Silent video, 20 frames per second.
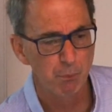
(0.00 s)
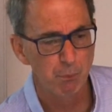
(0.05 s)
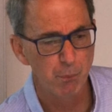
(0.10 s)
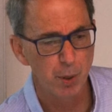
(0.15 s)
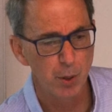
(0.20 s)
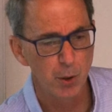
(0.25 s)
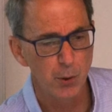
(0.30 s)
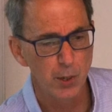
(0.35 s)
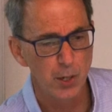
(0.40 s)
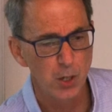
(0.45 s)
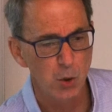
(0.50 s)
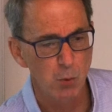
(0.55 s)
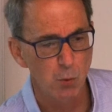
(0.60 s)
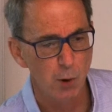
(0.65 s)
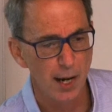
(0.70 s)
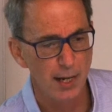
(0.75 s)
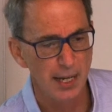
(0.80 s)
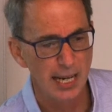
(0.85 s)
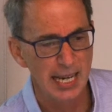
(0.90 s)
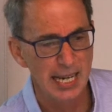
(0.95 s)
bluish
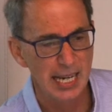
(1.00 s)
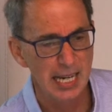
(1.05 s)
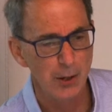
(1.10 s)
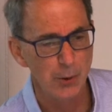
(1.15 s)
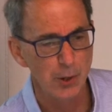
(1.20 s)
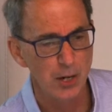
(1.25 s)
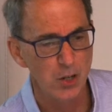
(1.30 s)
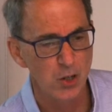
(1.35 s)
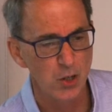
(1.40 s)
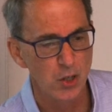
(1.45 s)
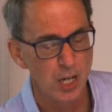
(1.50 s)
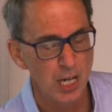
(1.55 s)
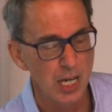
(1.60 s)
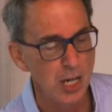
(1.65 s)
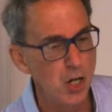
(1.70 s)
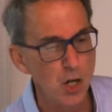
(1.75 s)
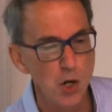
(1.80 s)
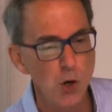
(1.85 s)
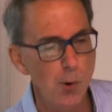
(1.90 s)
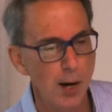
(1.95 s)
one here is the
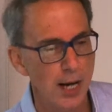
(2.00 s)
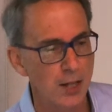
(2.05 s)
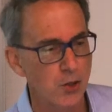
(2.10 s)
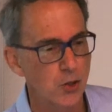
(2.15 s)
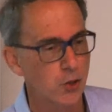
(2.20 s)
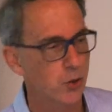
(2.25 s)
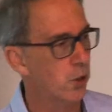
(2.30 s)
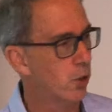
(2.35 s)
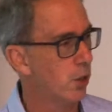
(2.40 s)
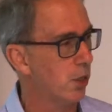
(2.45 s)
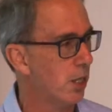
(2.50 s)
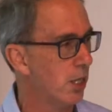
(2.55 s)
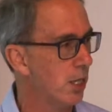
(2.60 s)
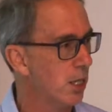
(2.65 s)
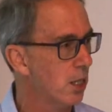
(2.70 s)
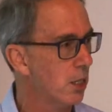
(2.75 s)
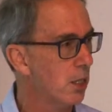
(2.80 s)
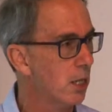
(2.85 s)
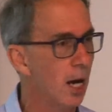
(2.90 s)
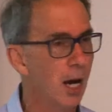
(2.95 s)
new
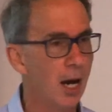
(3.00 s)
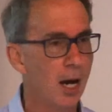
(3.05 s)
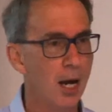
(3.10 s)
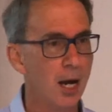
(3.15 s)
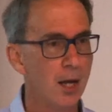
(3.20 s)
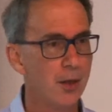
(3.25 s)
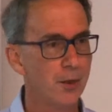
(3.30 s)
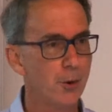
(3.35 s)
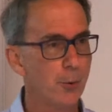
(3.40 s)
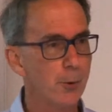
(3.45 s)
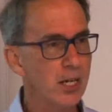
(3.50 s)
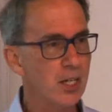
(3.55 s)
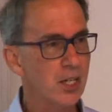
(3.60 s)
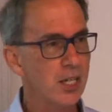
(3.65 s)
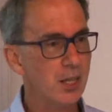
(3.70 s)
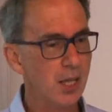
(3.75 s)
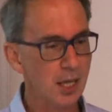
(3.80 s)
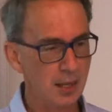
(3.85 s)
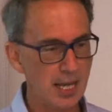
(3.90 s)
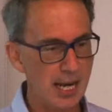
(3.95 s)
uncertainties. The
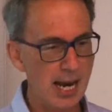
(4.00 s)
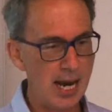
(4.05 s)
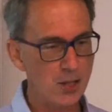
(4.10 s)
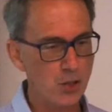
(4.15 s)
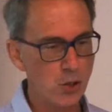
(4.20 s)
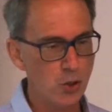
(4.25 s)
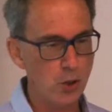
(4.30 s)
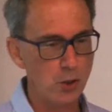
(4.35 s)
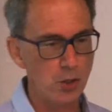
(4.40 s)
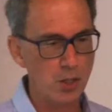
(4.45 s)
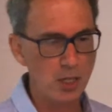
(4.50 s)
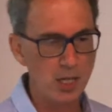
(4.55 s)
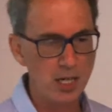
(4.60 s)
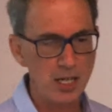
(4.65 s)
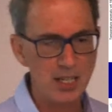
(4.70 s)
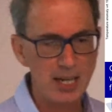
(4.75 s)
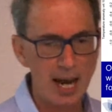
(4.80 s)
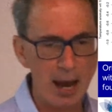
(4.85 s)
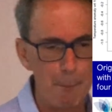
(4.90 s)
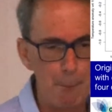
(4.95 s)
reason that the
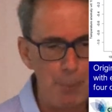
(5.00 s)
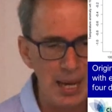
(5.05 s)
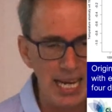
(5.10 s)
uncertainties are